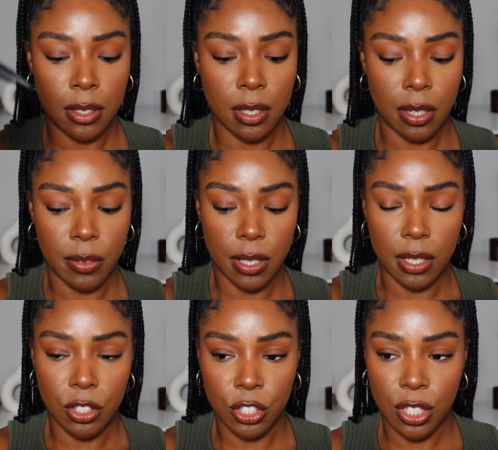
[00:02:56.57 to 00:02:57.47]
Give it a
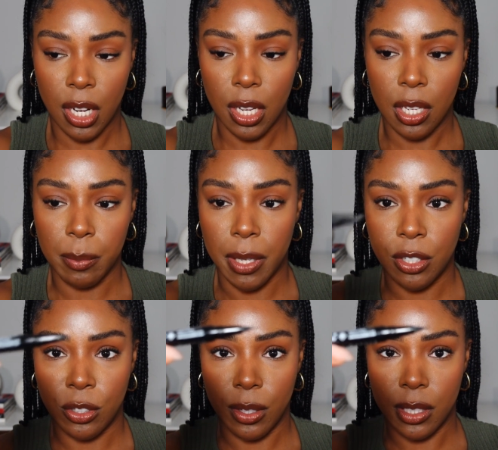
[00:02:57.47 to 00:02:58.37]
good shake, make
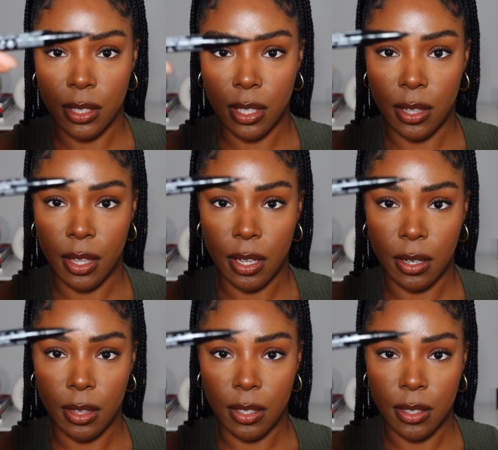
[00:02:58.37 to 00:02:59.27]
sure there's nothing
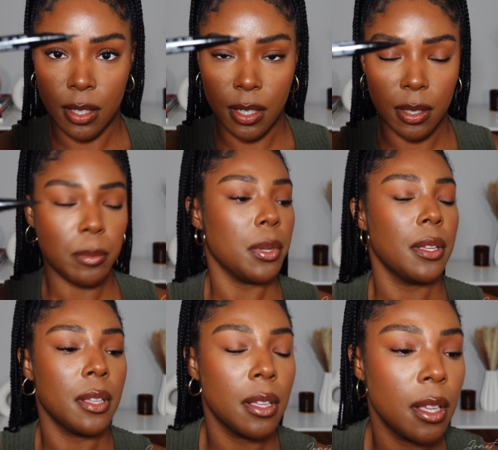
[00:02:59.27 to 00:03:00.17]
on the tip,
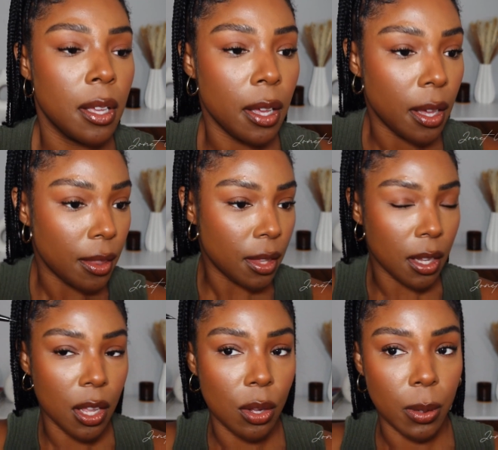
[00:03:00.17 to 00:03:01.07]
and then go